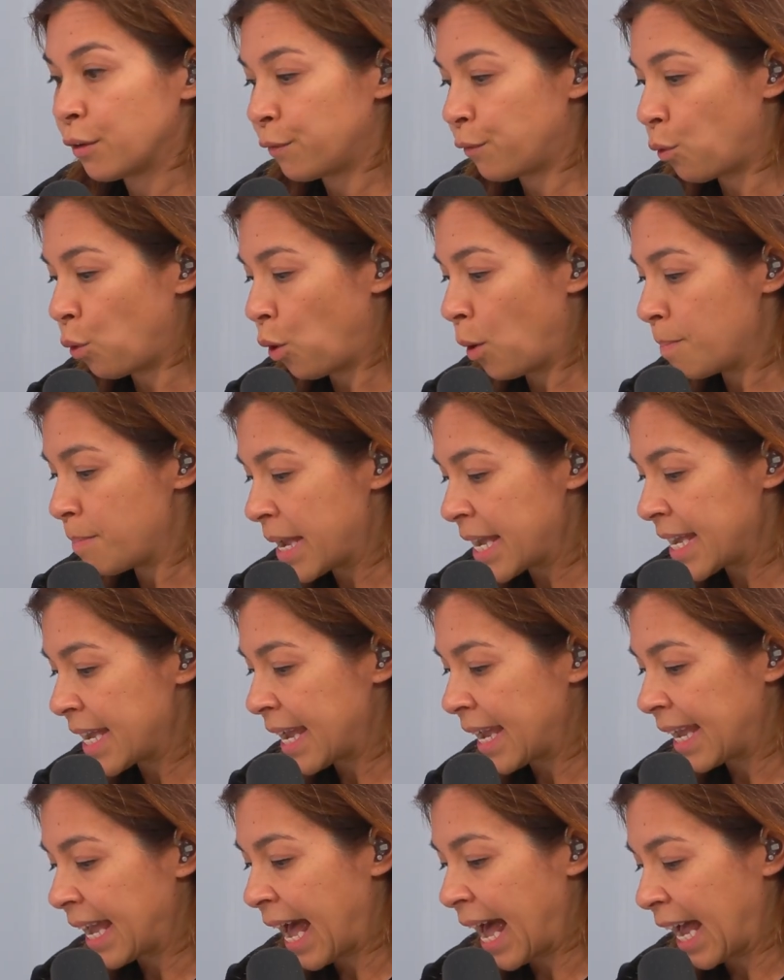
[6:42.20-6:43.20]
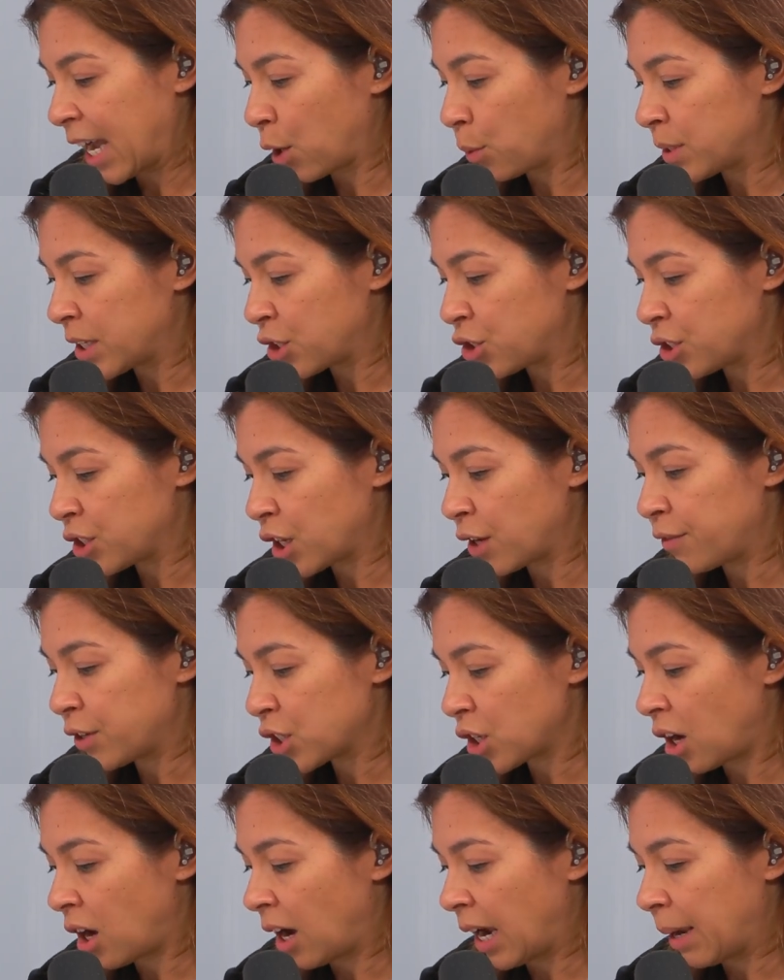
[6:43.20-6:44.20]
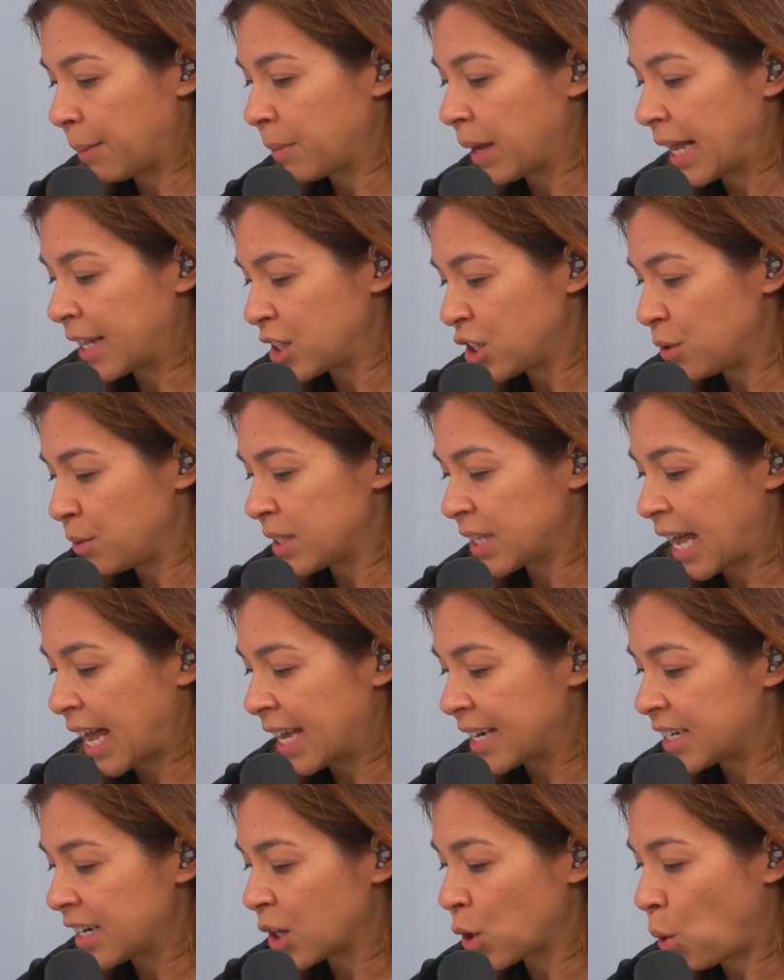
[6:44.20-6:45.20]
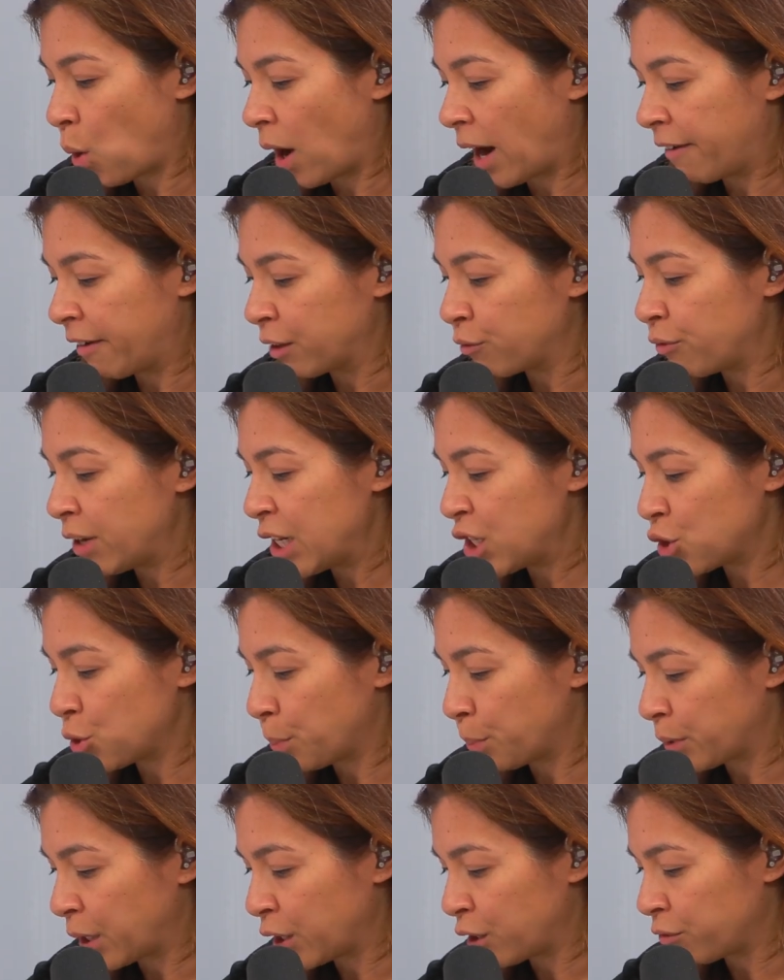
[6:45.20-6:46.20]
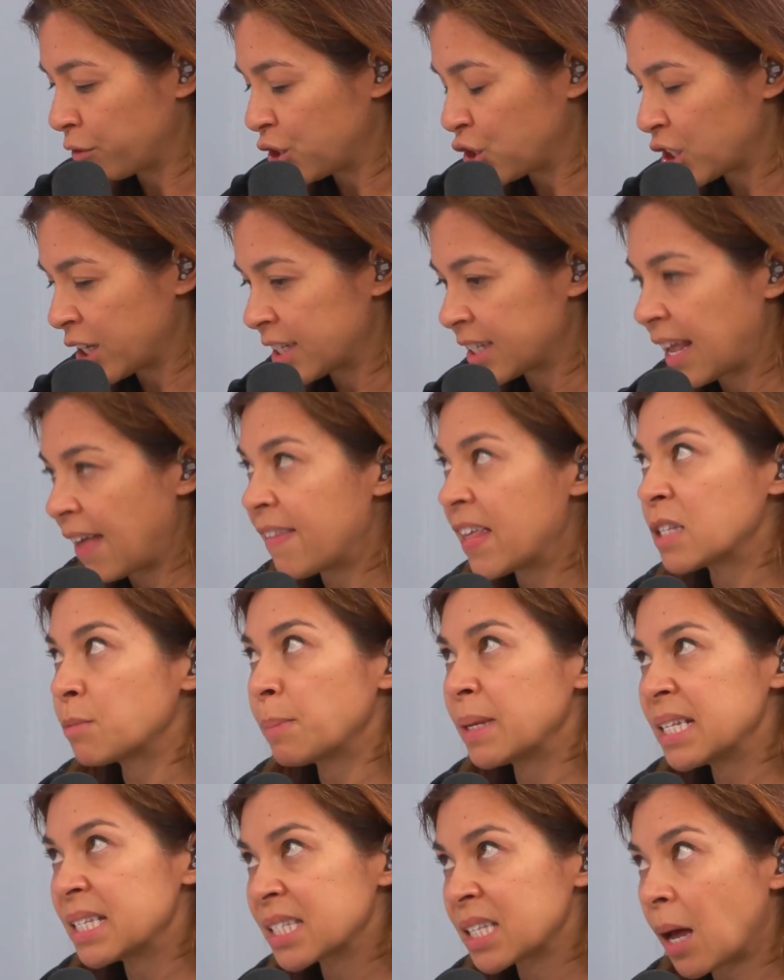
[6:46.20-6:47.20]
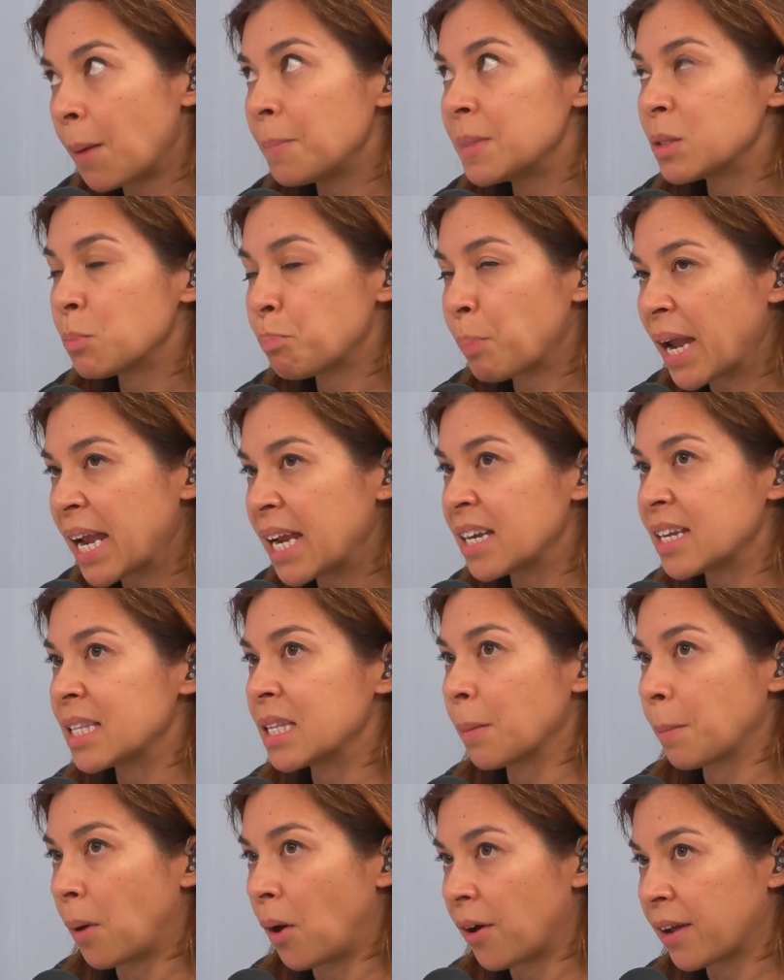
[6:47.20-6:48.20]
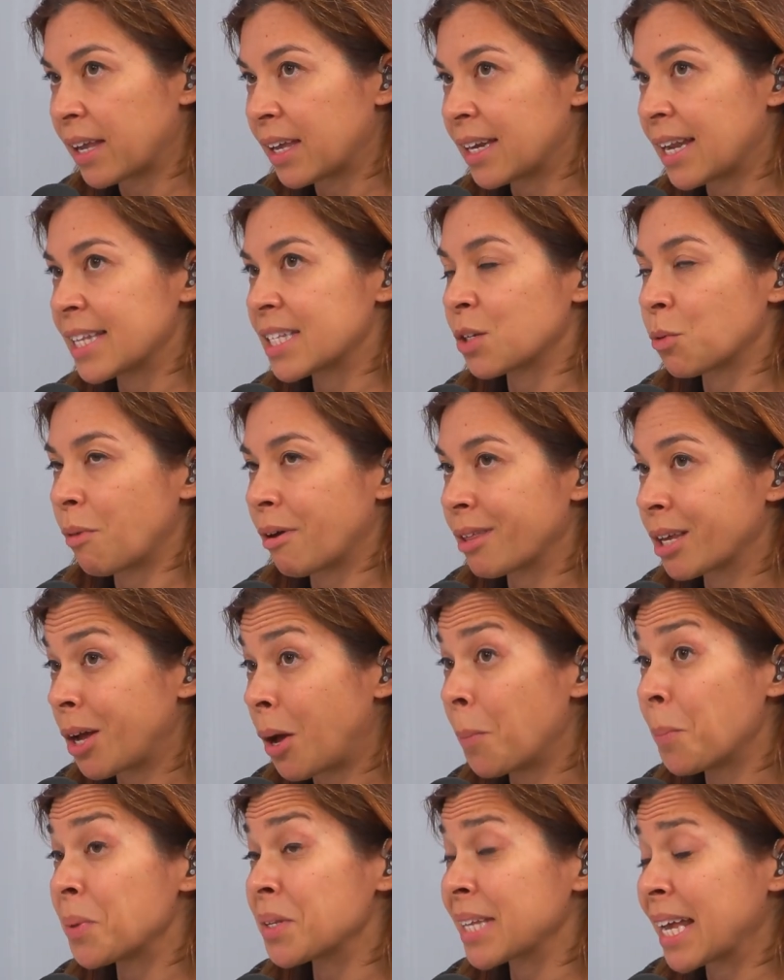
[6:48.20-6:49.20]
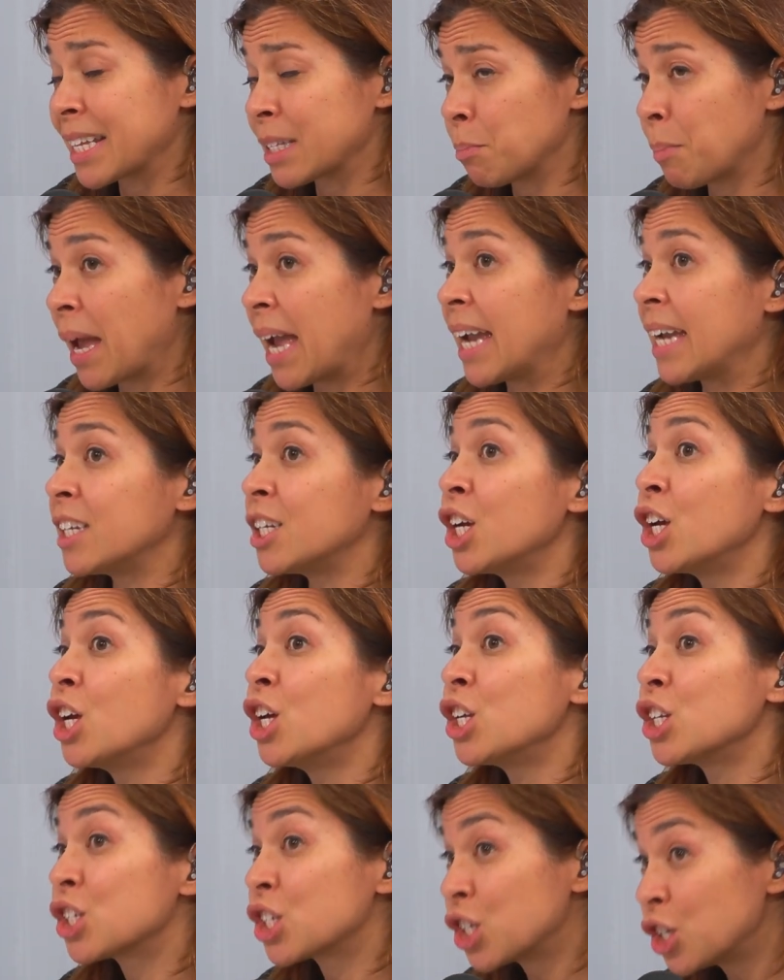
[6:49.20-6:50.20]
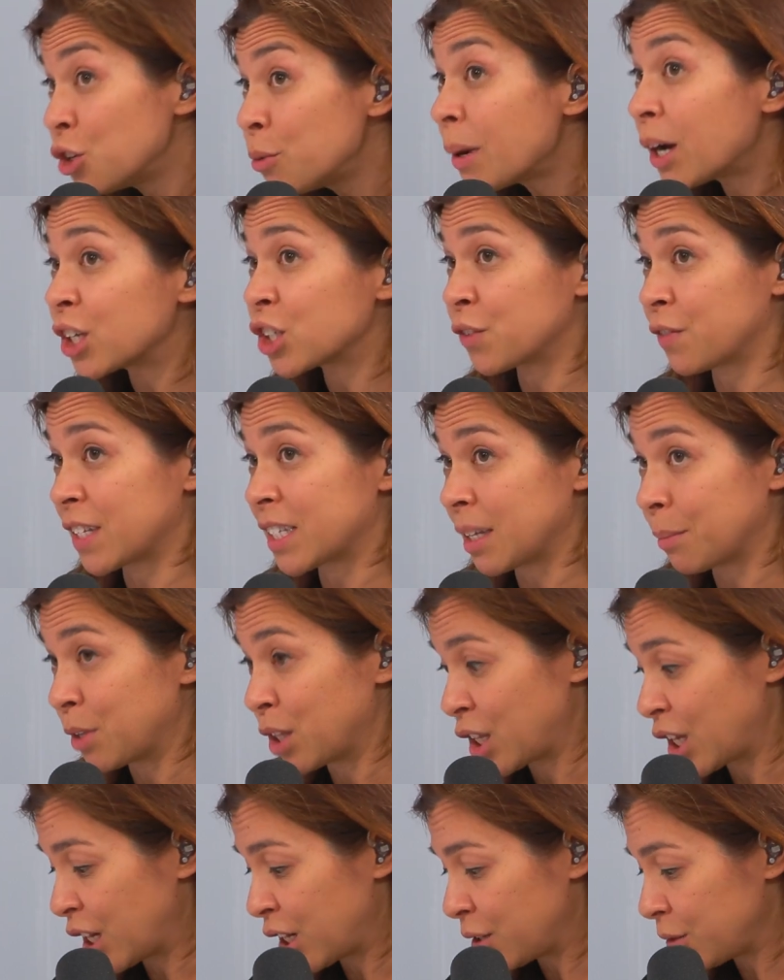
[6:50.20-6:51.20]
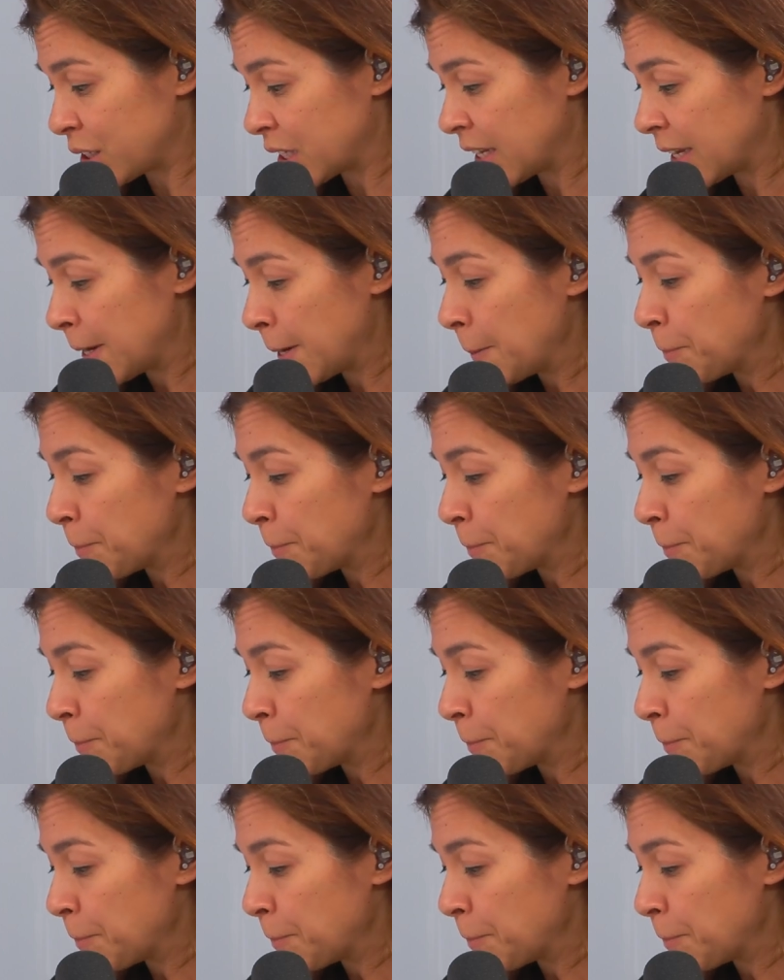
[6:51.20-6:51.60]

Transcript: for making acquisitions over time, as you said, acquiring regional brokerages. And there's been some debate in the market as to whether Compass has paid too much for some of those.